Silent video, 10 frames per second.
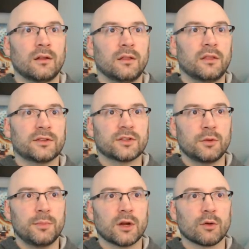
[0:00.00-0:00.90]
this could
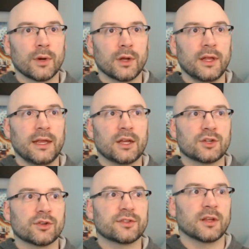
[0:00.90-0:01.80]
be a really
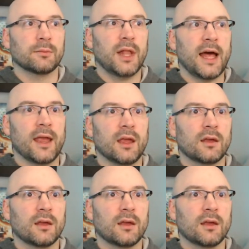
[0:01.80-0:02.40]
interesting play.